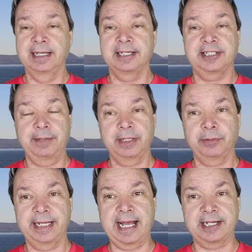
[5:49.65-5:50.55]
Some of the
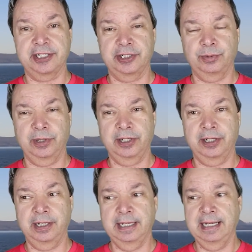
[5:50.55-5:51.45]
reactions
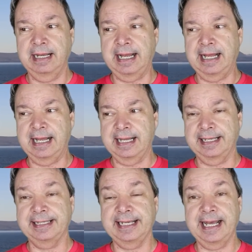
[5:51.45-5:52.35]
were, I
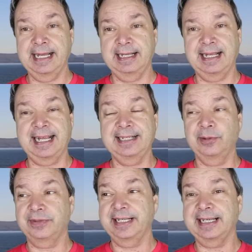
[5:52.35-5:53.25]

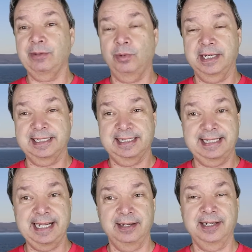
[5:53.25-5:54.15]
don't think I want to
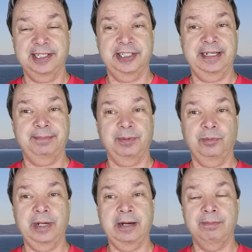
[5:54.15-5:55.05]
sail on a ship
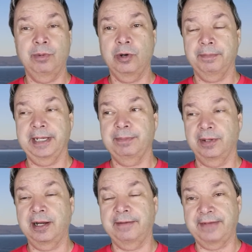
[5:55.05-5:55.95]
where more
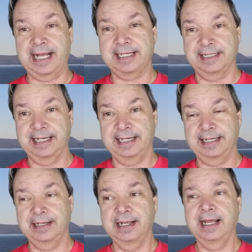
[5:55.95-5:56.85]
people aren't vaccinated.